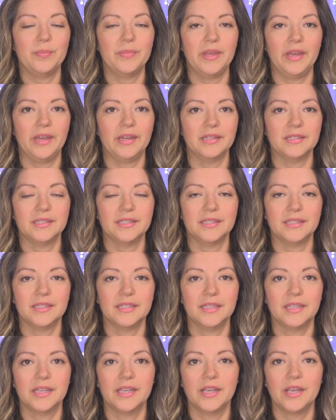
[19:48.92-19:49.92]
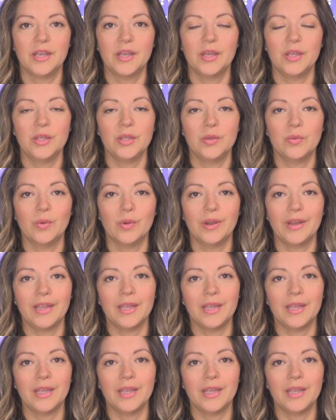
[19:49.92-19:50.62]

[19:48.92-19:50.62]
And I hope that you are